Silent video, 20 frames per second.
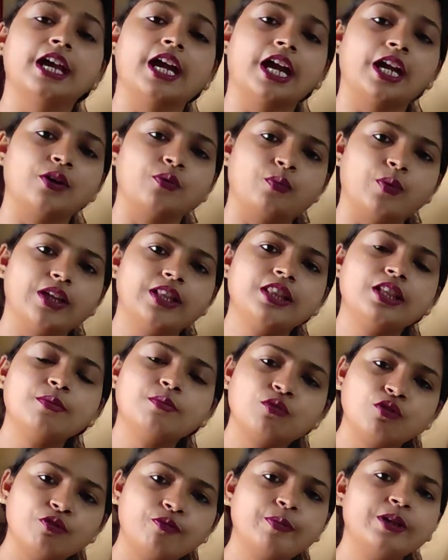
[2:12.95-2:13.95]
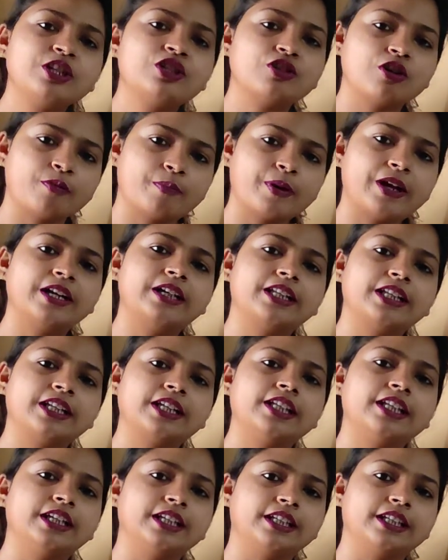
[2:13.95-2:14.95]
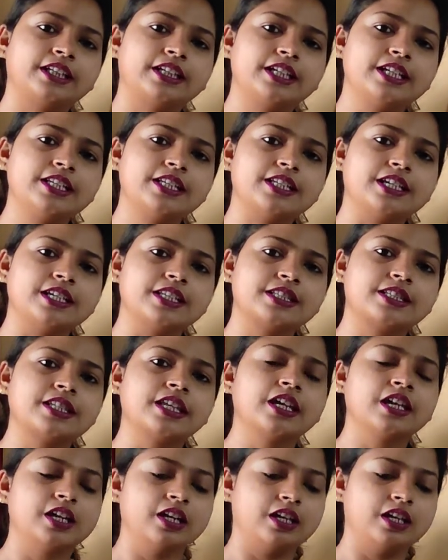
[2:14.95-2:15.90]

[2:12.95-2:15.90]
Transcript: And when the movement of particle increases,